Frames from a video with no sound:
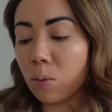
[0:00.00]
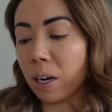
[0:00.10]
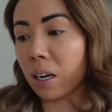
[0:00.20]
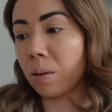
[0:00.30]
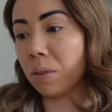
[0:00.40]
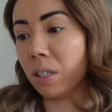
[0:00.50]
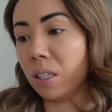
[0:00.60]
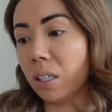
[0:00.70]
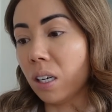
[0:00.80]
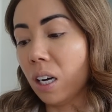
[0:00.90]
when it comes
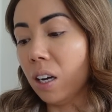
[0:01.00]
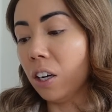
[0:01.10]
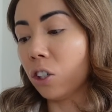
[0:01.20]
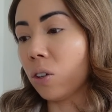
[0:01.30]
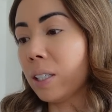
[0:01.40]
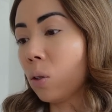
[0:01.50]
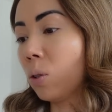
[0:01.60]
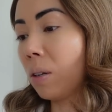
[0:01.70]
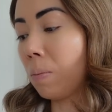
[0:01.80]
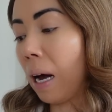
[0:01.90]
to
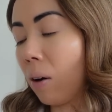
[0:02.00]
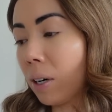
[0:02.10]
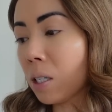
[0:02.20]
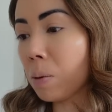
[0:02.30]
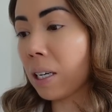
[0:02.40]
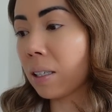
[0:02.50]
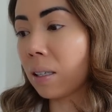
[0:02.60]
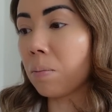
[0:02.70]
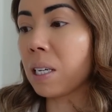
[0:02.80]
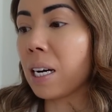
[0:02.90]
translucent powders because
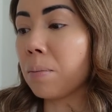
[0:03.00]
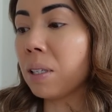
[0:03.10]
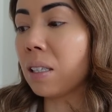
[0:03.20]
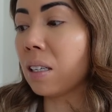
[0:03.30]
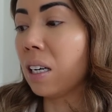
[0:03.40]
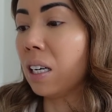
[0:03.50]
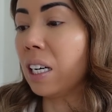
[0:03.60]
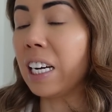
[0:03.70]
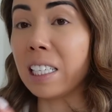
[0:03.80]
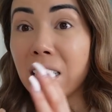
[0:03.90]
sometimes
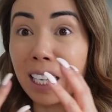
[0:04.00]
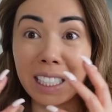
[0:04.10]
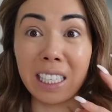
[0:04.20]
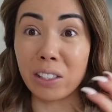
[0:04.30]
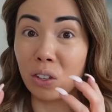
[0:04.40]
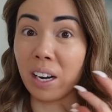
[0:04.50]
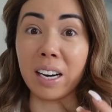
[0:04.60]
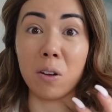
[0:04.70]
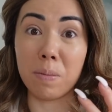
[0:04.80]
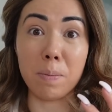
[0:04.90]
it like does not
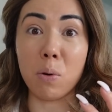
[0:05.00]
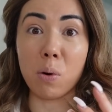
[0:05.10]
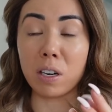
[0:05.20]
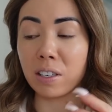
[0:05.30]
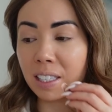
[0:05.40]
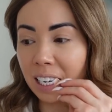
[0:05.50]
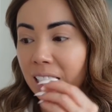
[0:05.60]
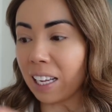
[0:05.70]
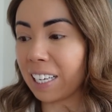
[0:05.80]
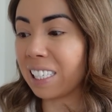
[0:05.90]
help my pores and
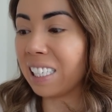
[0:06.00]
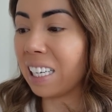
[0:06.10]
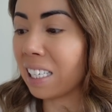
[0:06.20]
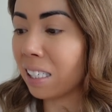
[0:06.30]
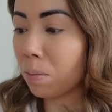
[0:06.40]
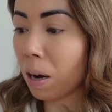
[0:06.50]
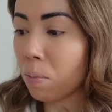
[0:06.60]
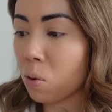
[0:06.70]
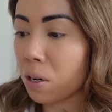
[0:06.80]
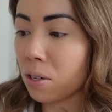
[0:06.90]
it like sticks to my
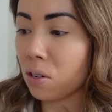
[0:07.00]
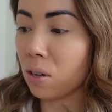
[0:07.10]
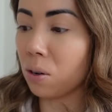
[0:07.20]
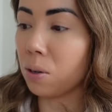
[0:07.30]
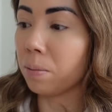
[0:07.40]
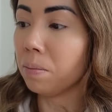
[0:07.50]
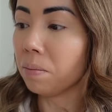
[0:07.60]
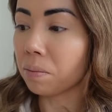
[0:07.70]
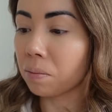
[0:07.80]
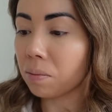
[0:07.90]
pores. So
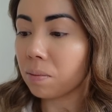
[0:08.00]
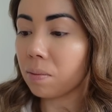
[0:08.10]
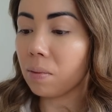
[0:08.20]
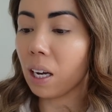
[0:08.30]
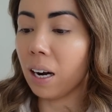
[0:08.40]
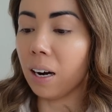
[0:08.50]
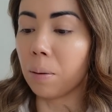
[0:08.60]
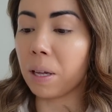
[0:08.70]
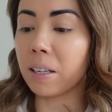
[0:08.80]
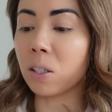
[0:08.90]

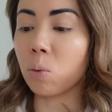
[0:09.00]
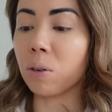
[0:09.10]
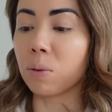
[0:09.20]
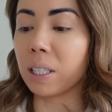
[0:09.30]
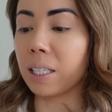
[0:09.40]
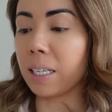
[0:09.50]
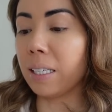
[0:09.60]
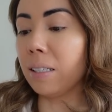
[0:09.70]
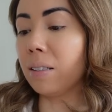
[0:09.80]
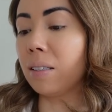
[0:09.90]
this one really
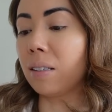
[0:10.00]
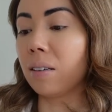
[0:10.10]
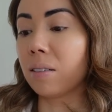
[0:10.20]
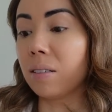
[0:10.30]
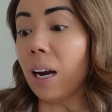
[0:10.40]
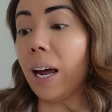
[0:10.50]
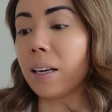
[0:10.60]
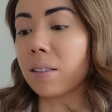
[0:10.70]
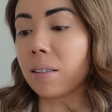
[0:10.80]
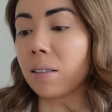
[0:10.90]
is
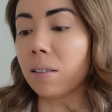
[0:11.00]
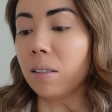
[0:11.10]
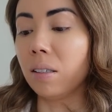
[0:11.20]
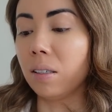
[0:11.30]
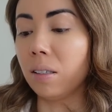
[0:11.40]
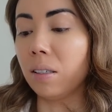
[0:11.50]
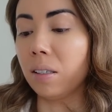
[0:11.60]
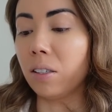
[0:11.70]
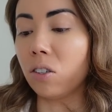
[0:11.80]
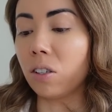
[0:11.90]
nice.
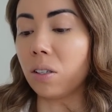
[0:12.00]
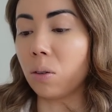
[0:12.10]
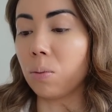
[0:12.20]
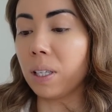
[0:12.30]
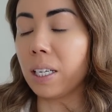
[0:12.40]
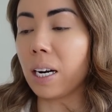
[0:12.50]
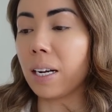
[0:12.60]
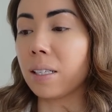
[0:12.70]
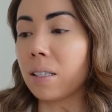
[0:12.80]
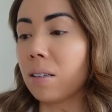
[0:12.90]
It's just a really
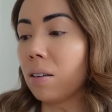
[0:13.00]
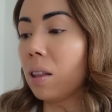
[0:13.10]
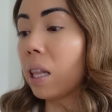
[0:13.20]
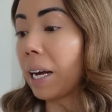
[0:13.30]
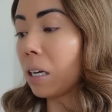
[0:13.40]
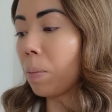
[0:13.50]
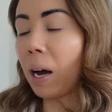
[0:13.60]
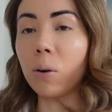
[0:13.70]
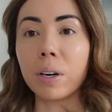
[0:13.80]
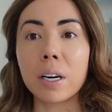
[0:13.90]
nice light
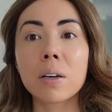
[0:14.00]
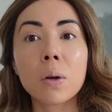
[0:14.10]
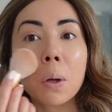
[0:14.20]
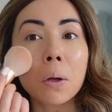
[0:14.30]
powder.